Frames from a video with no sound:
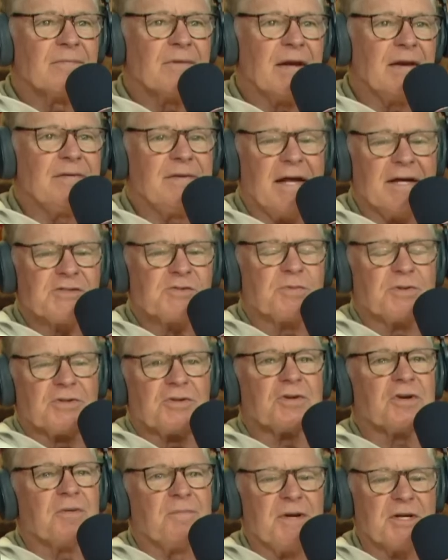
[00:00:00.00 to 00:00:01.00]
And that's what
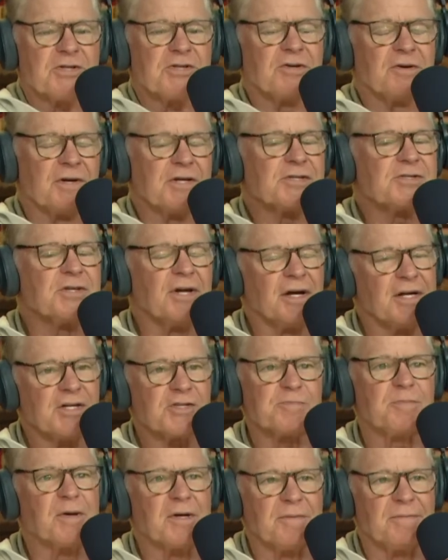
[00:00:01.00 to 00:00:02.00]
the commissioner has done.
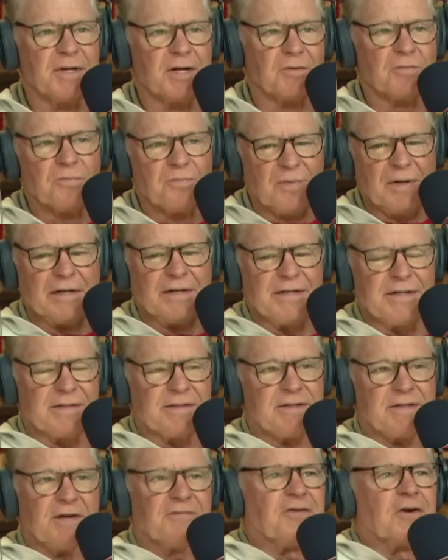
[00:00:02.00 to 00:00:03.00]
He's put him in a really
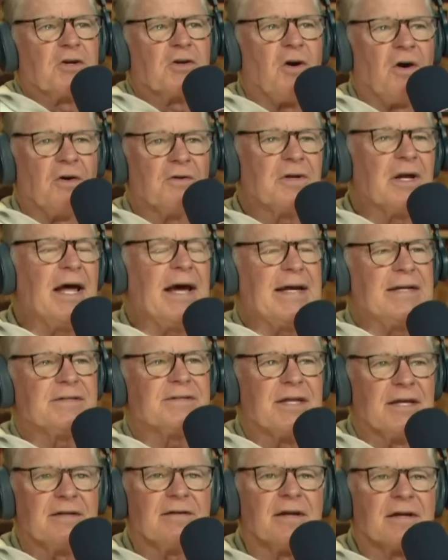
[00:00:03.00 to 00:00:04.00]
difficult
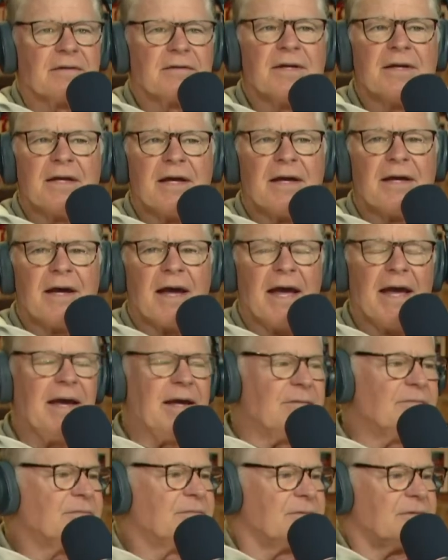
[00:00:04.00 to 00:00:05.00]
light that,
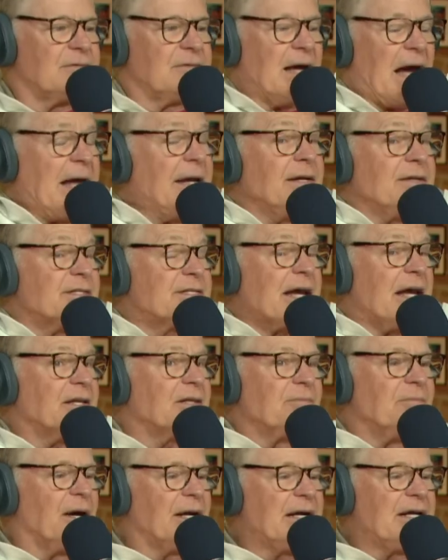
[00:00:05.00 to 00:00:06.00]
hey, I didn't
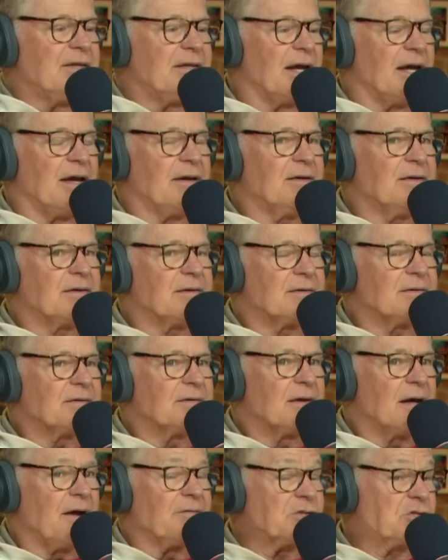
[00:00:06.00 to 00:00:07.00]
take the money then.
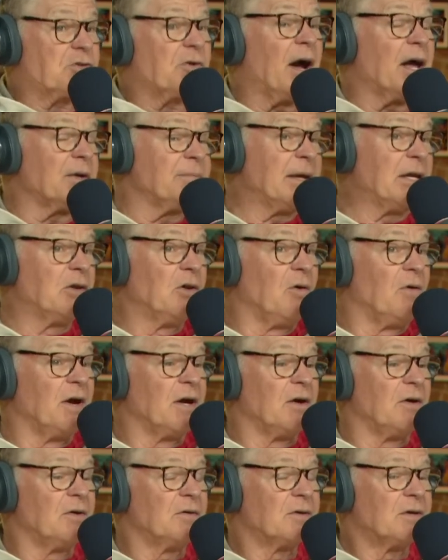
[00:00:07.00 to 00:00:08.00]
I was trying to be
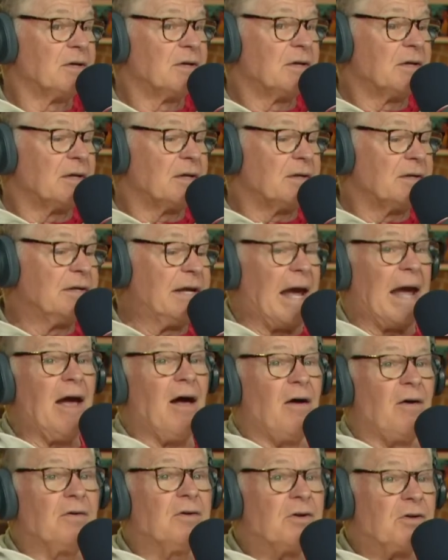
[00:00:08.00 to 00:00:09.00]
loyal.
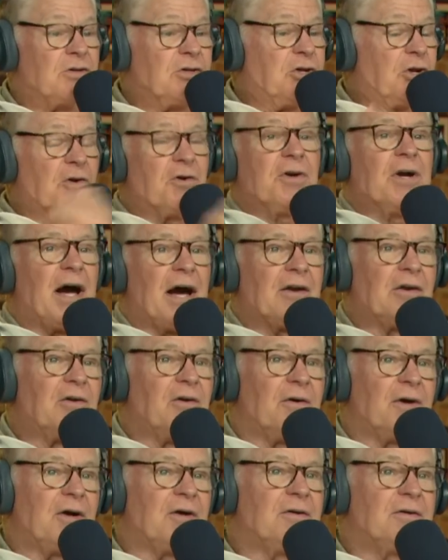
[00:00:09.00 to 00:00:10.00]
Now you're not
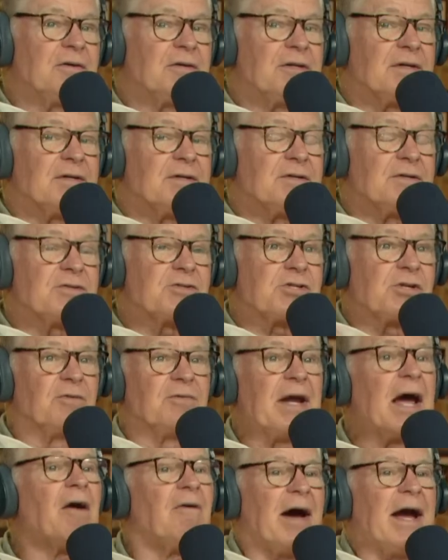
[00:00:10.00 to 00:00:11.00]
loyal, so
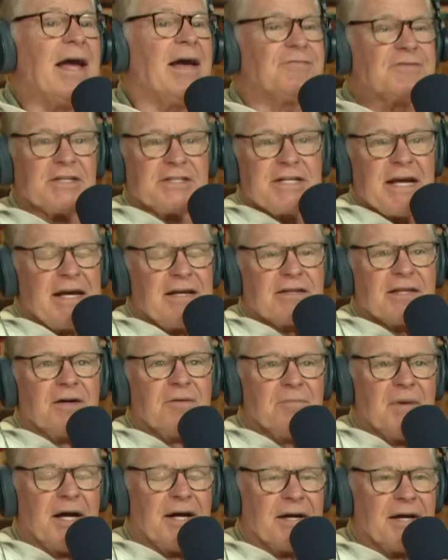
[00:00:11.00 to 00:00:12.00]
now I have to take
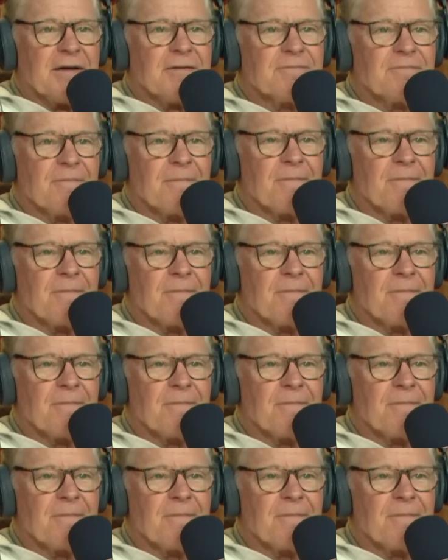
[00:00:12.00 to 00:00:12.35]
their money.